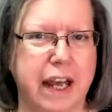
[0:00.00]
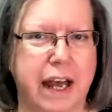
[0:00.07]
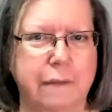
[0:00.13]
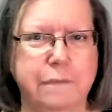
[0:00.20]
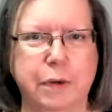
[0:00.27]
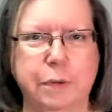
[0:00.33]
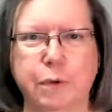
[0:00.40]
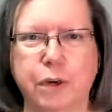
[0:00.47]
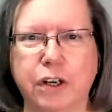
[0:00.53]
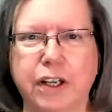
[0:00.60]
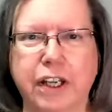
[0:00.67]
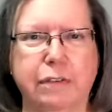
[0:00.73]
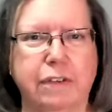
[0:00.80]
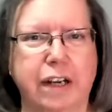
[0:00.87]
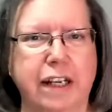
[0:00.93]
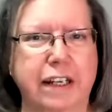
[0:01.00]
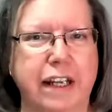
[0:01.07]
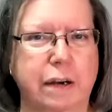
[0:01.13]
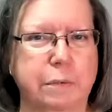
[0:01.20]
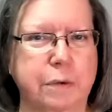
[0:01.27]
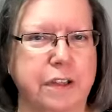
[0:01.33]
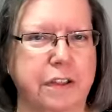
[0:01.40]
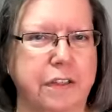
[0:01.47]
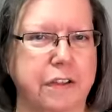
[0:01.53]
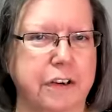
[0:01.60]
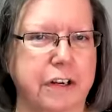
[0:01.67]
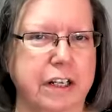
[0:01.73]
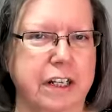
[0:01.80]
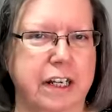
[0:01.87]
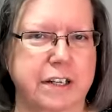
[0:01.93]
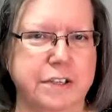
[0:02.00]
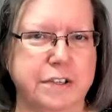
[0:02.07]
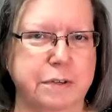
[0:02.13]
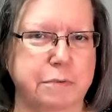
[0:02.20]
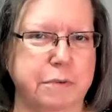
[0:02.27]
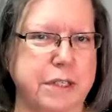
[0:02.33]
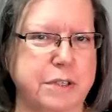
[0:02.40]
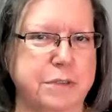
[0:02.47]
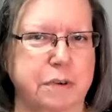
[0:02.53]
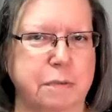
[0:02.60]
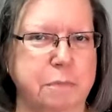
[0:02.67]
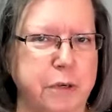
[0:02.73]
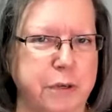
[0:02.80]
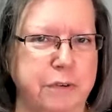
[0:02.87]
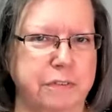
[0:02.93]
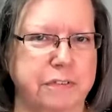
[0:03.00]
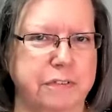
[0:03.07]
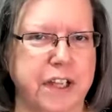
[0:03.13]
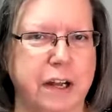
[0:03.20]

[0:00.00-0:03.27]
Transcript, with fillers: I've been working right now with a third cousin once removed